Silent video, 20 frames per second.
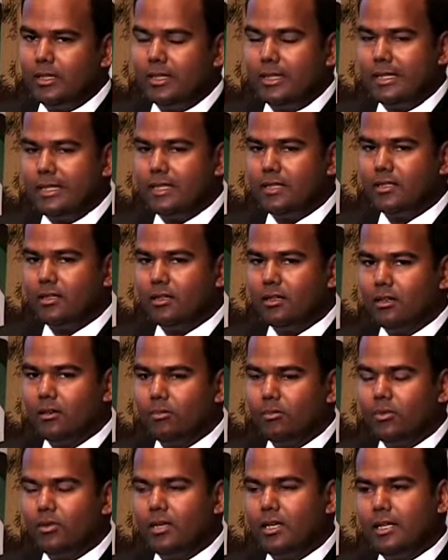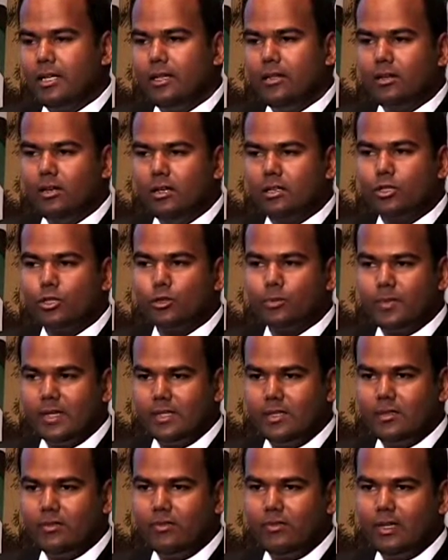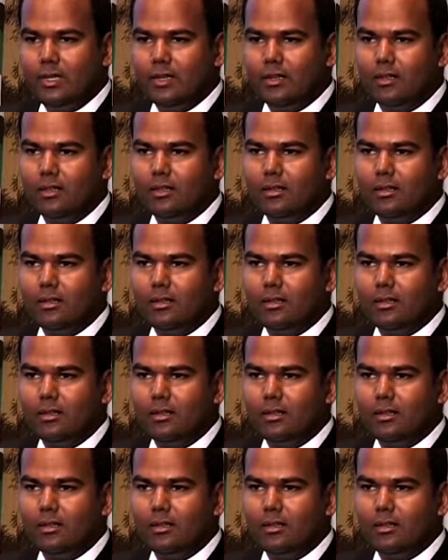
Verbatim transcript: these are pretty non-specific